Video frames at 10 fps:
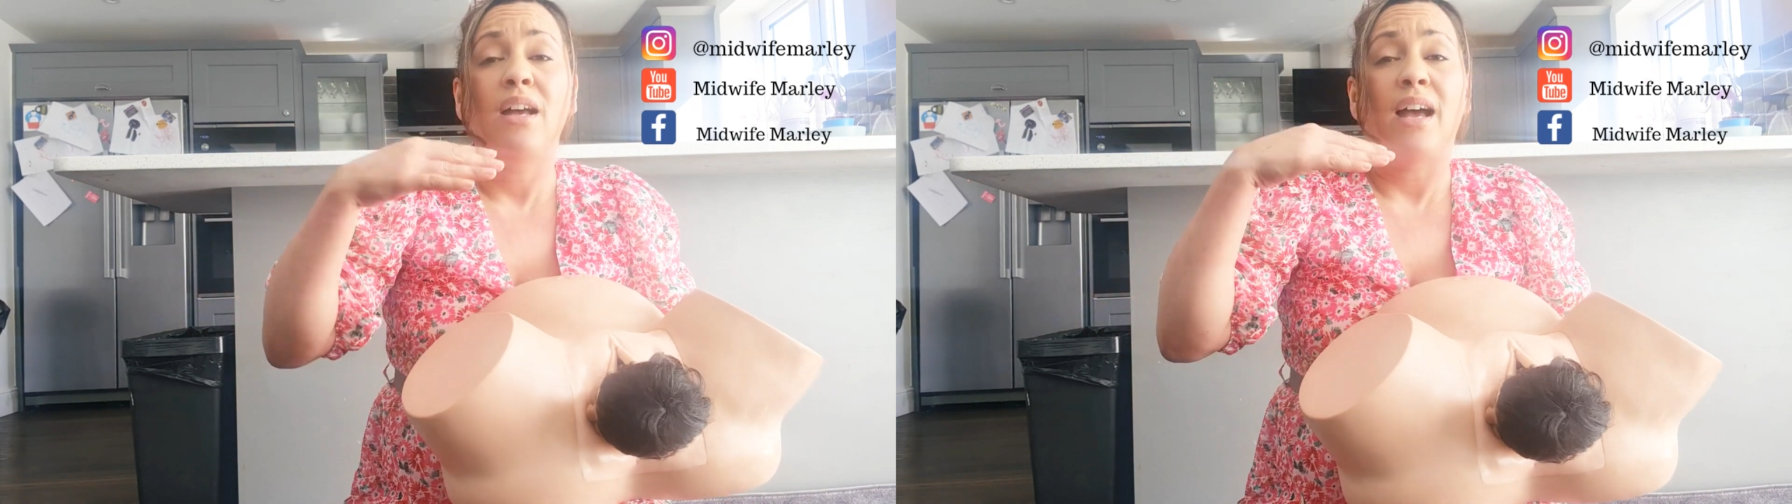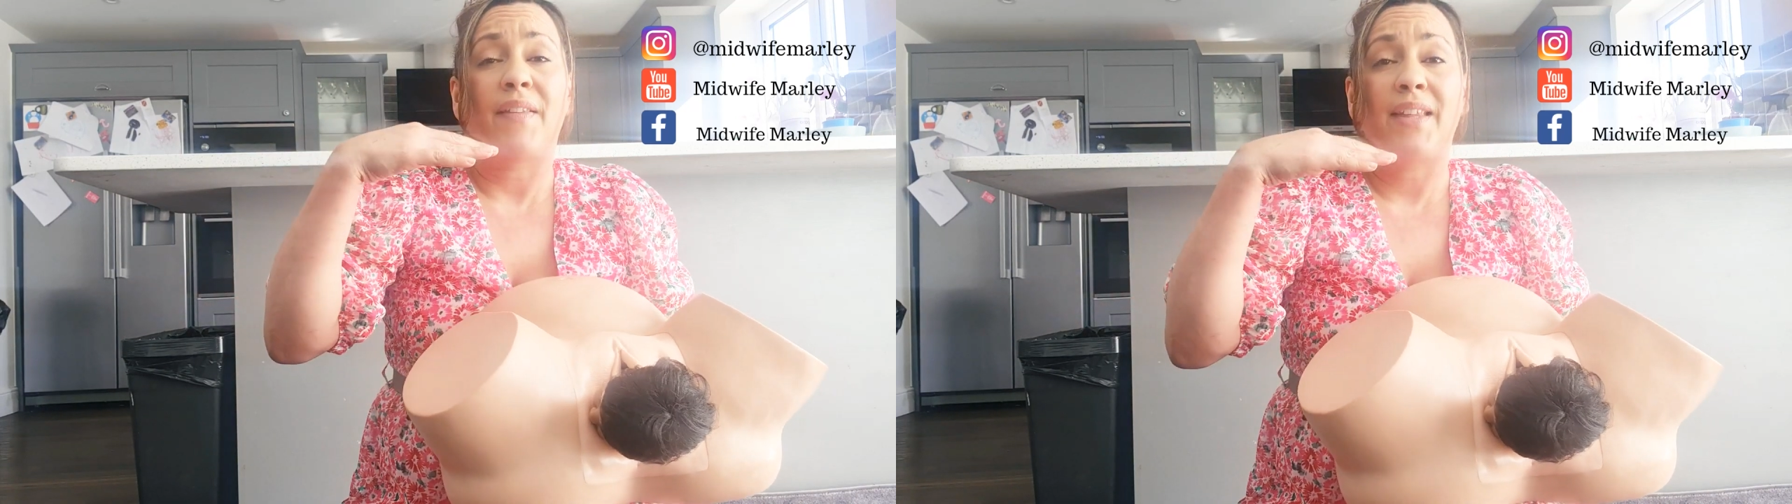
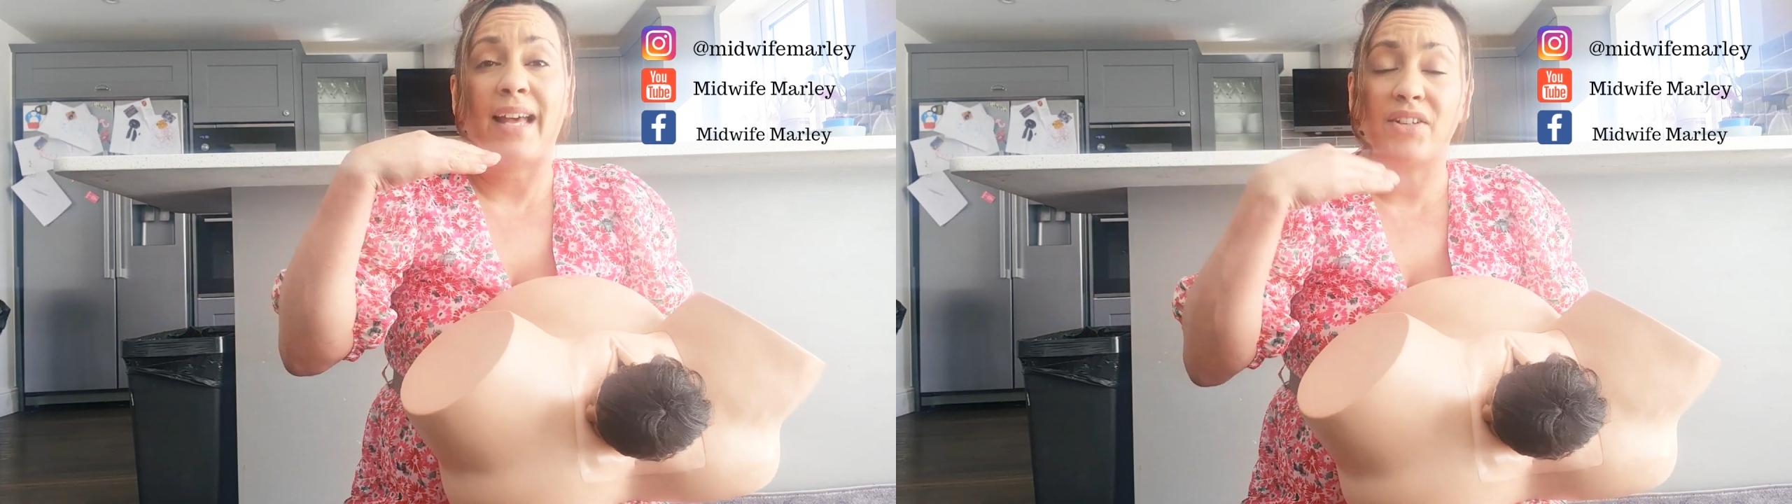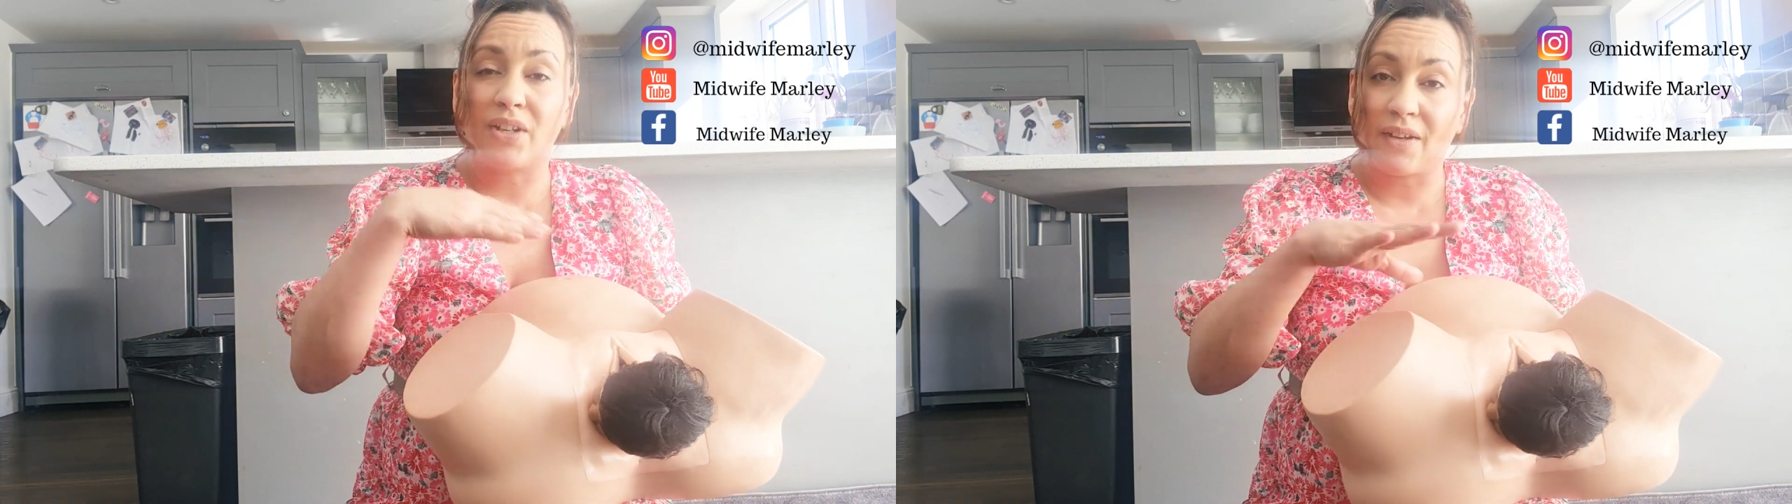and then
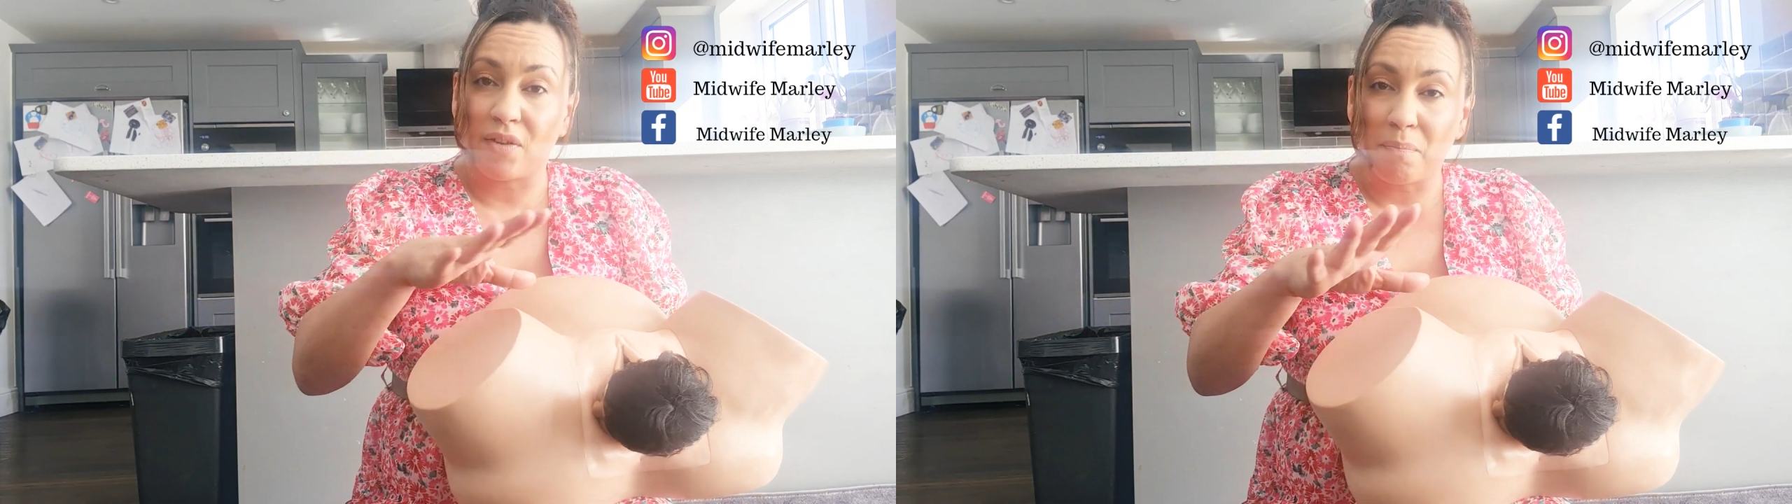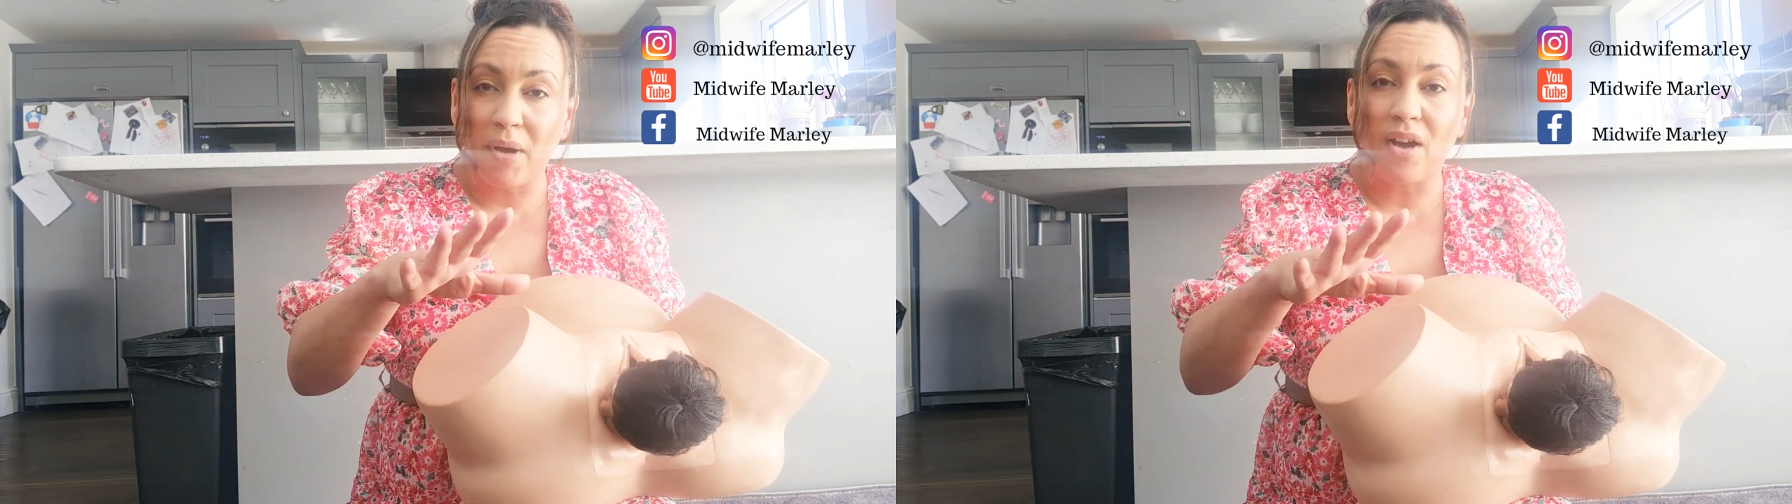as you're
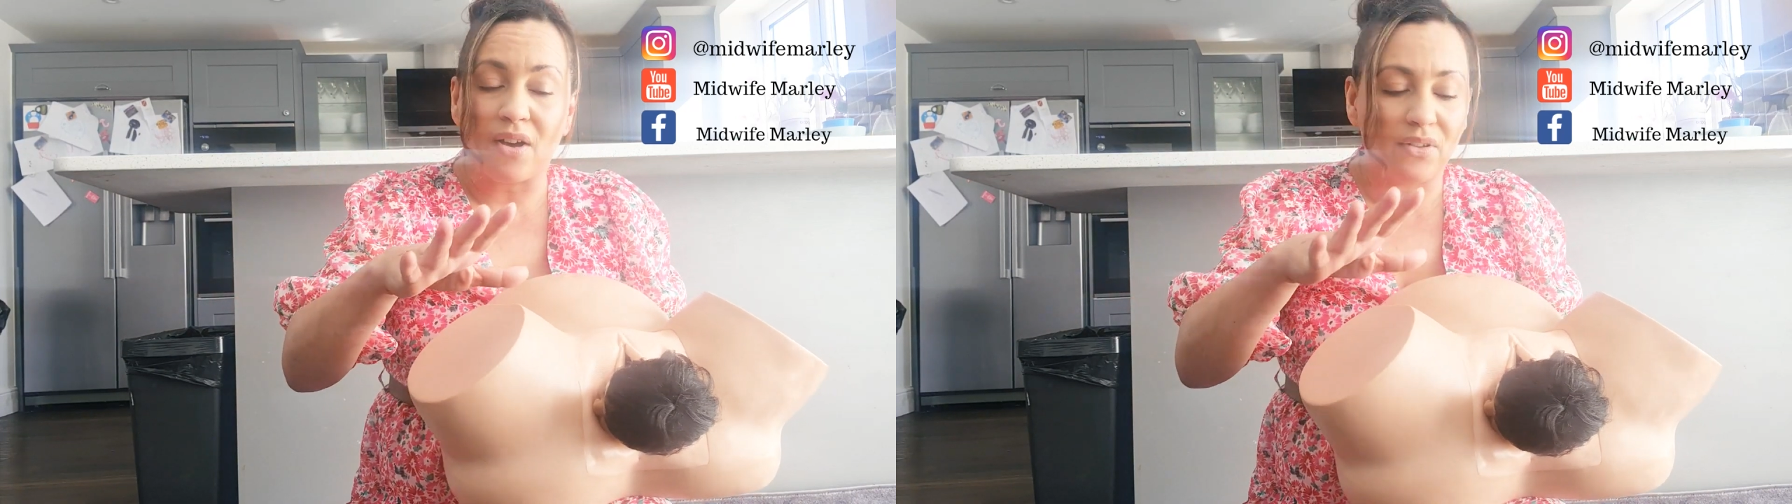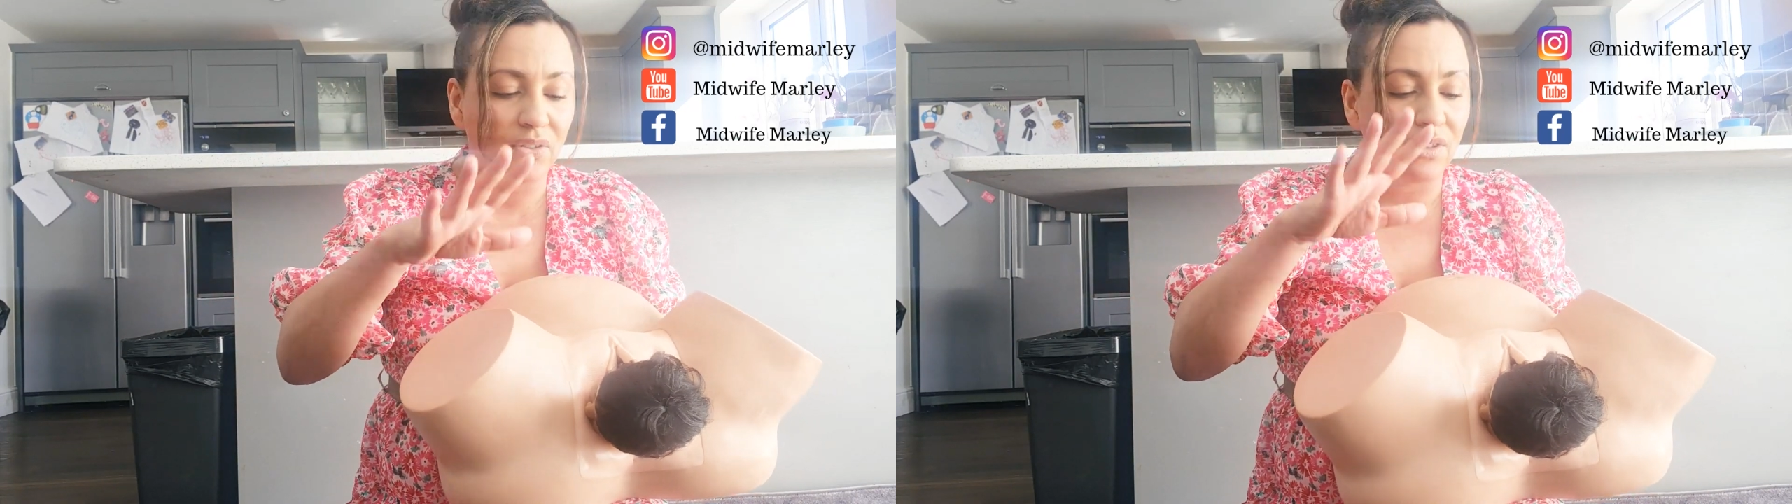giving
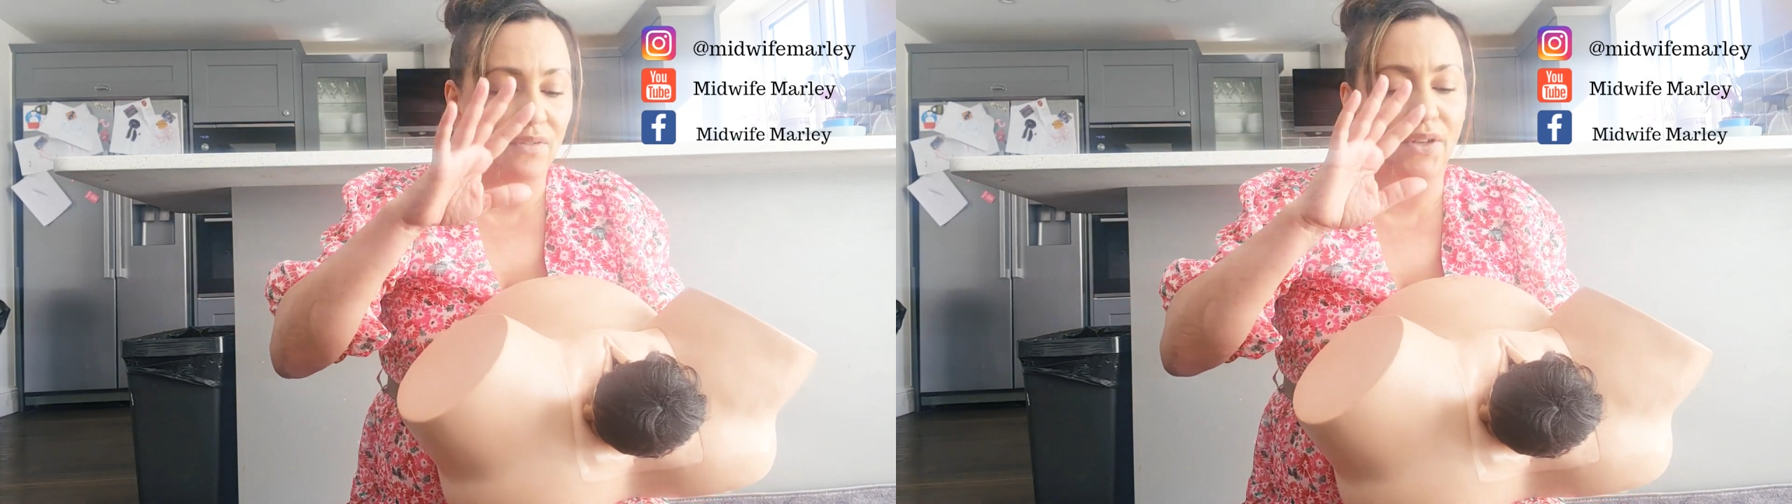birth,